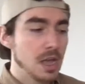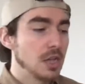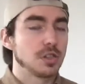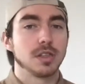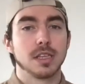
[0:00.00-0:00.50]

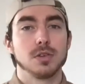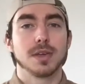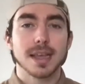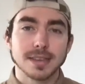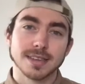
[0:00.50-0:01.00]
So then you
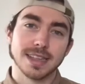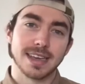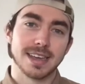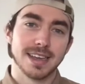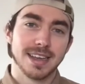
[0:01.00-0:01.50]
get
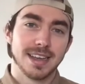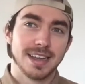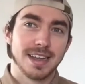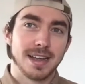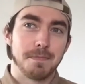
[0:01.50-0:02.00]
to
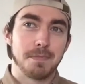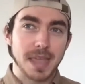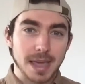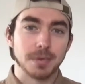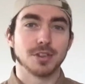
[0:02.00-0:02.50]

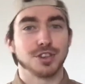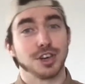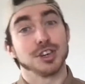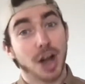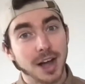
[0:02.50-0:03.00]
be able to
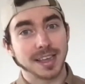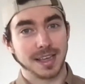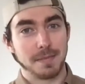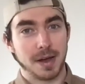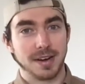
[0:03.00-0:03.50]
start talking
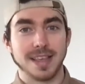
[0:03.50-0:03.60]
about it,